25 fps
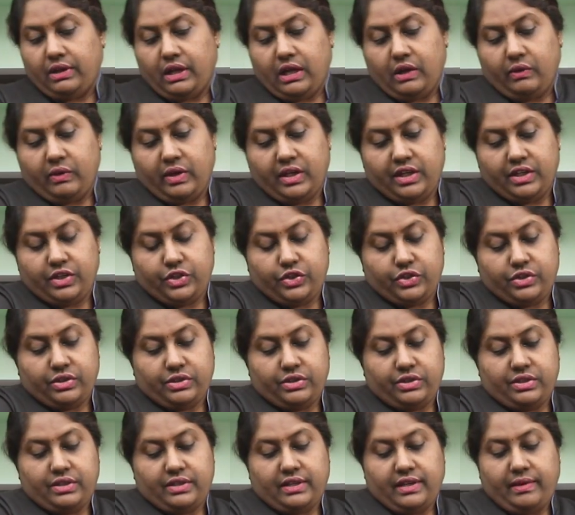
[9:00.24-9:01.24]
flour
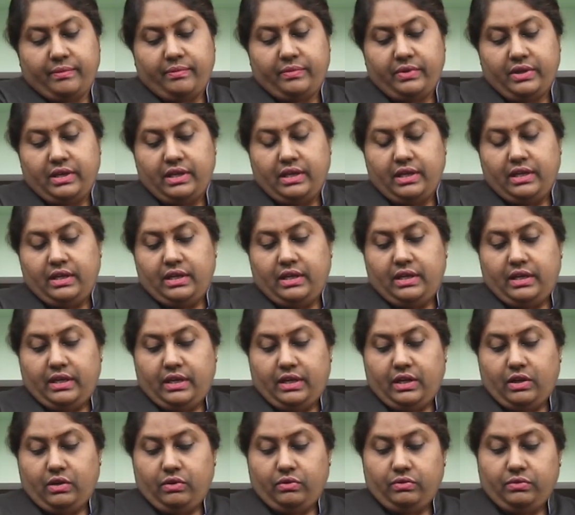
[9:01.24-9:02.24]
addition step.
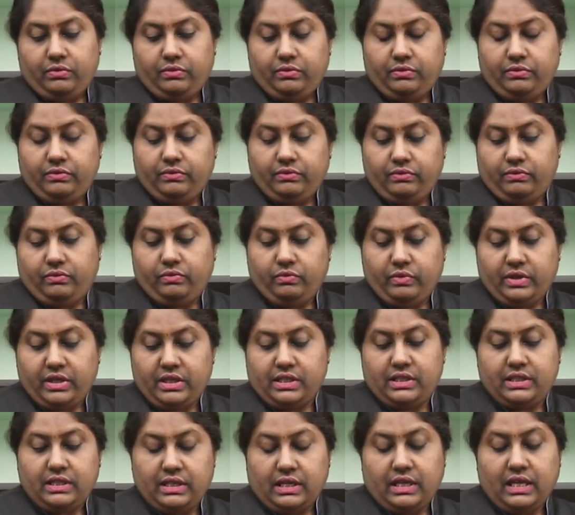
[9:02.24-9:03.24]
Now,
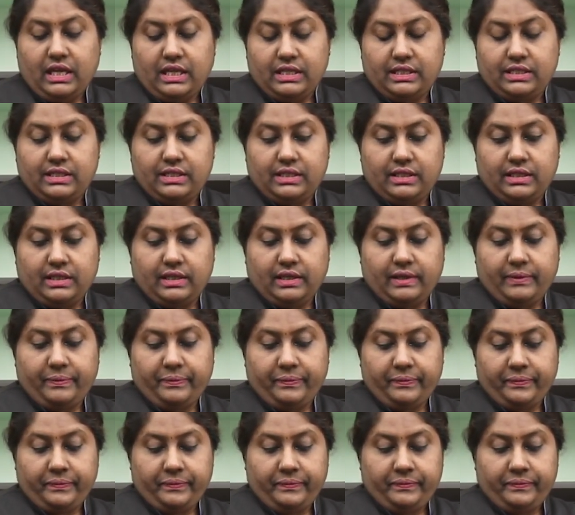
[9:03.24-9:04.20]
once the last drop